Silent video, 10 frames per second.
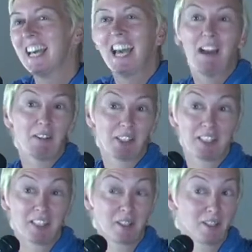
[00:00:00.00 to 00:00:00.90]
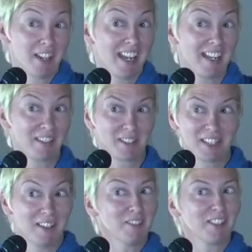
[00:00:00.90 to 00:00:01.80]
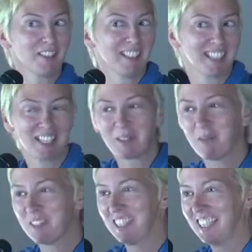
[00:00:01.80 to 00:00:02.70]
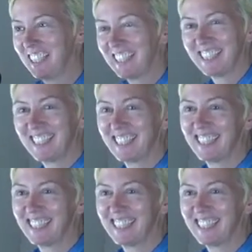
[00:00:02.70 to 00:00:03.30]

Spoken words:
How is your higher self doing this morning?